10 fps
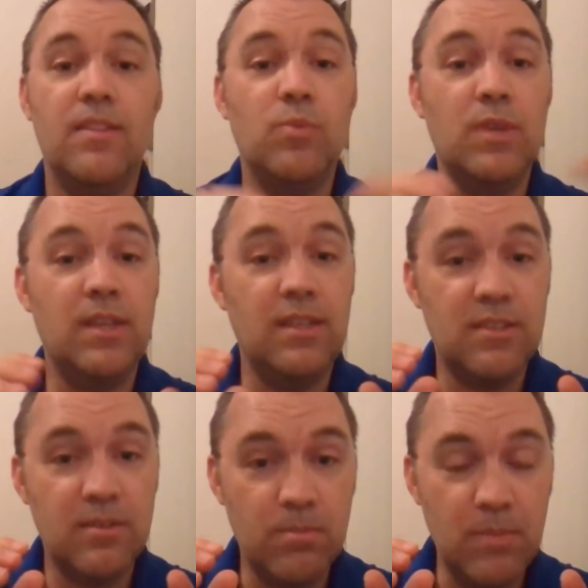then we need
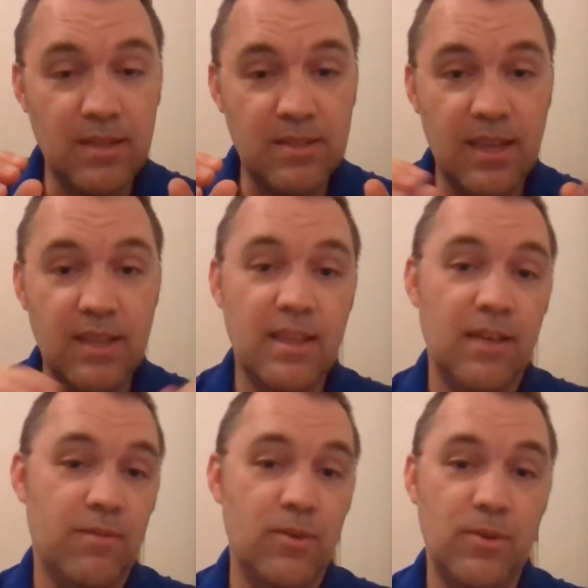to maintain
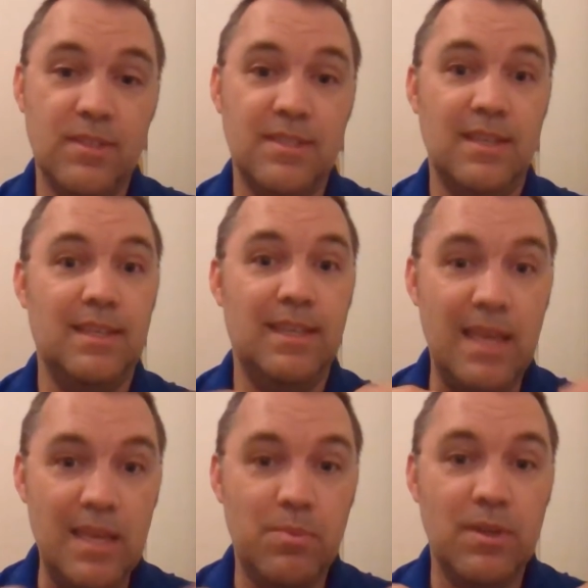that focus and
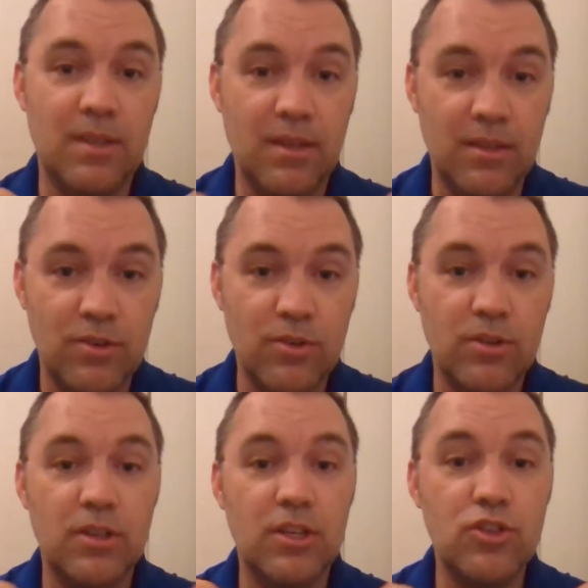keep it under
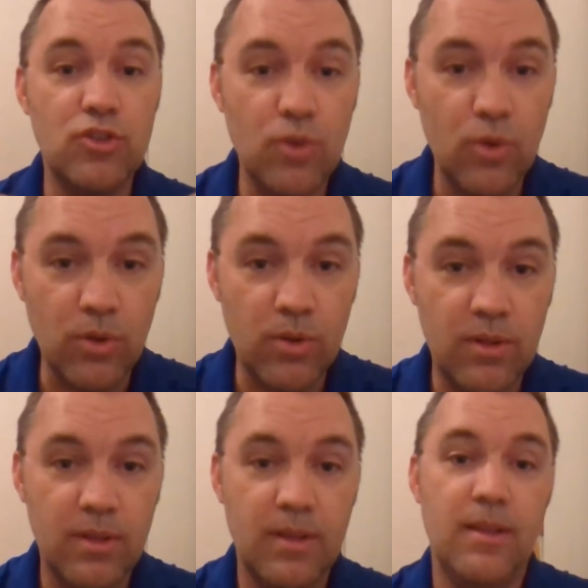control.
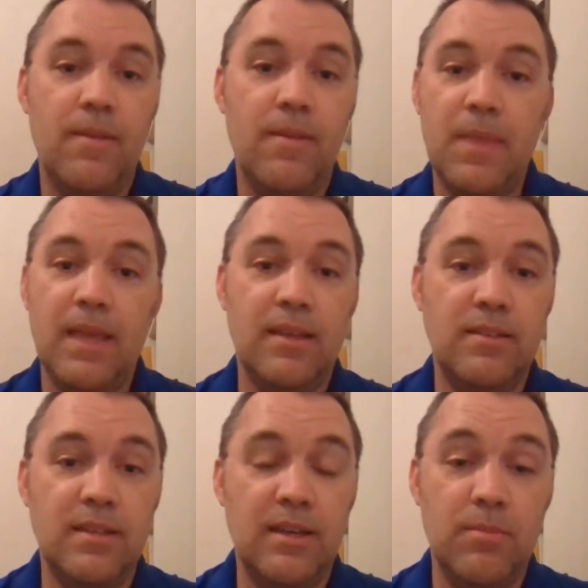
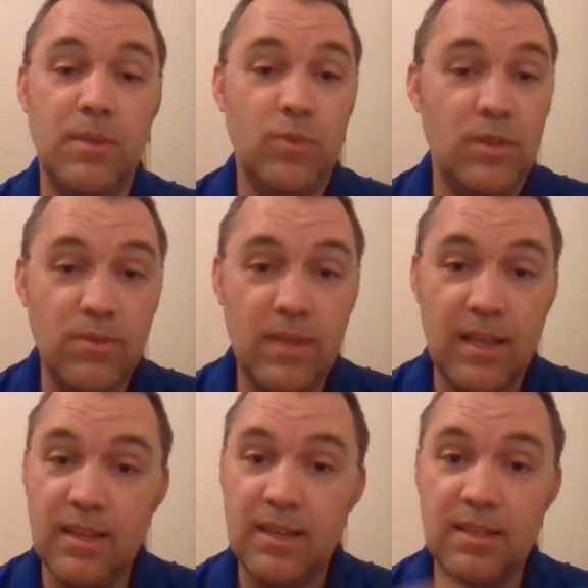And if we do
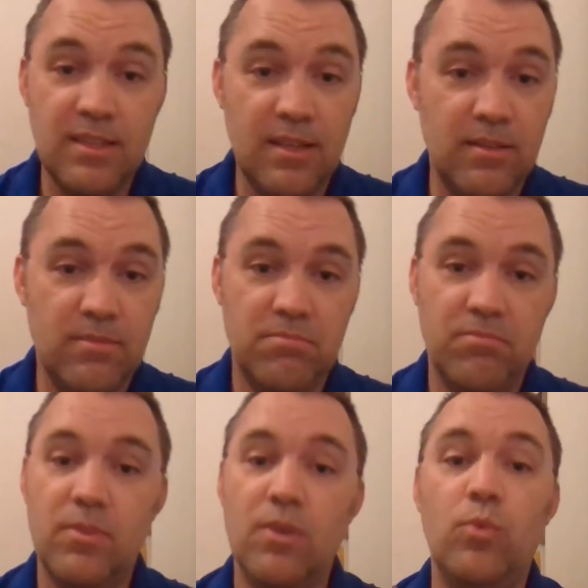that, like I said,
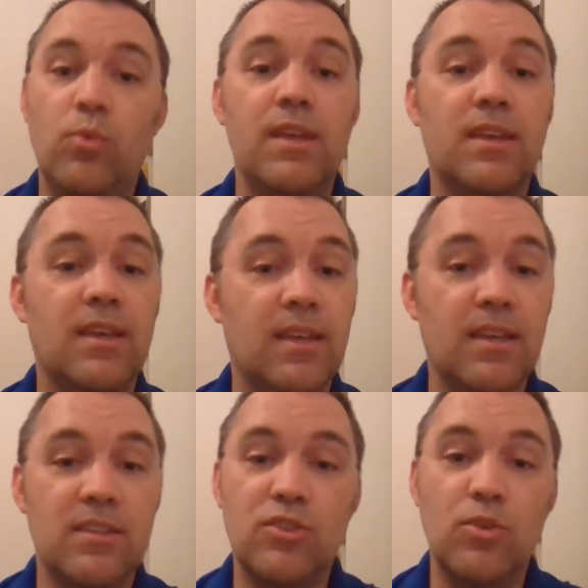we can
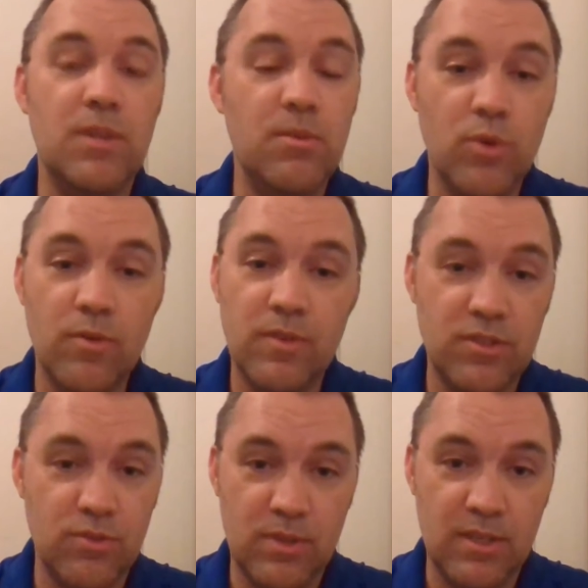get so many more of
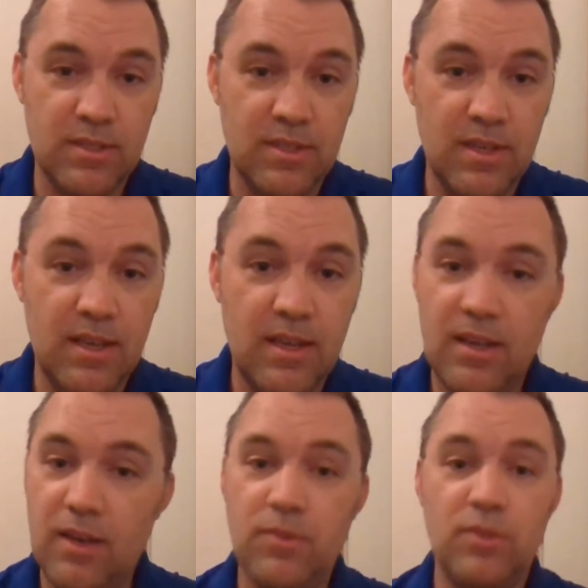us through this.
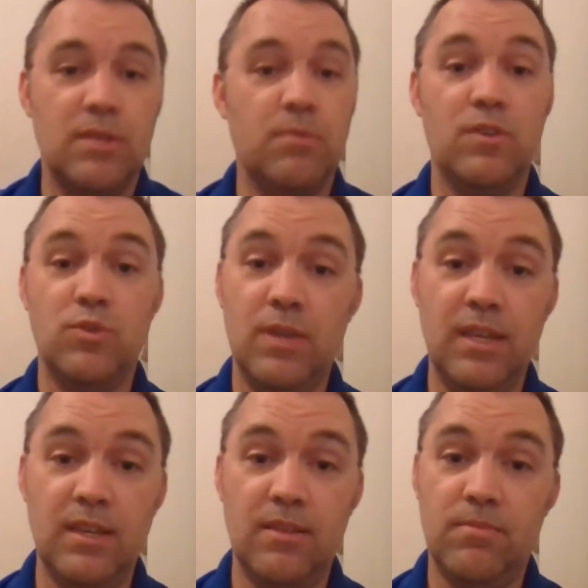Some of us will
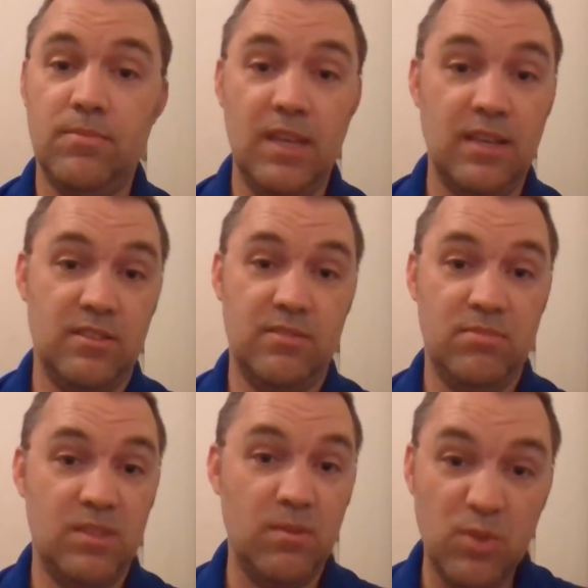get it. Yes,
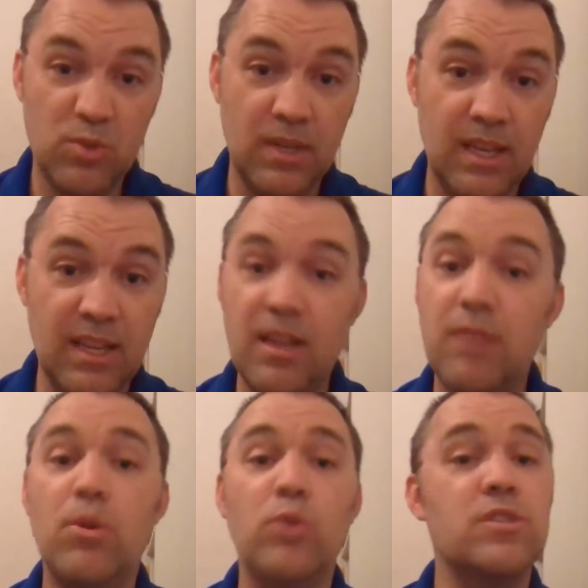some of us will get it.
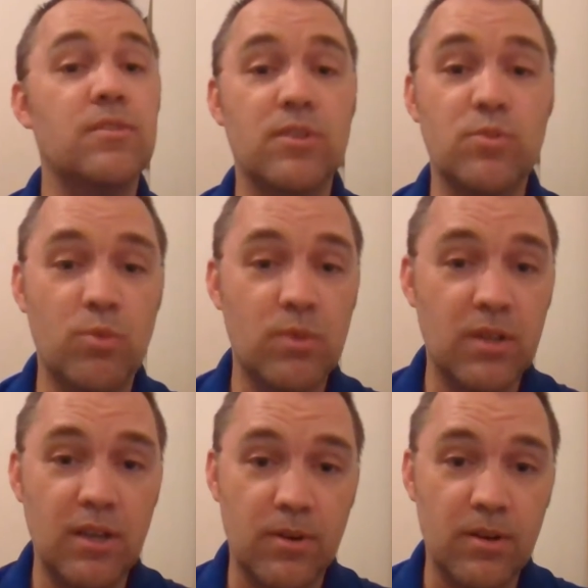And most of us will
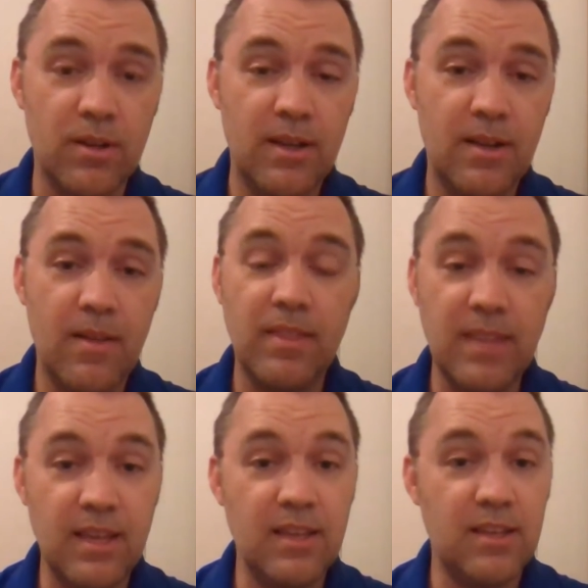recover. And
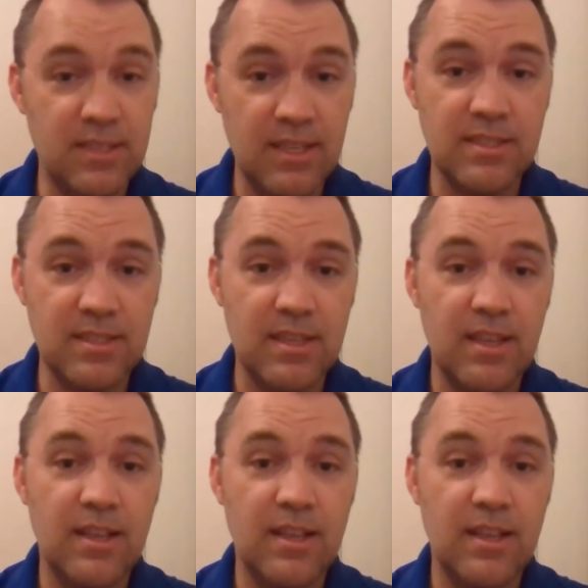that, in a sense,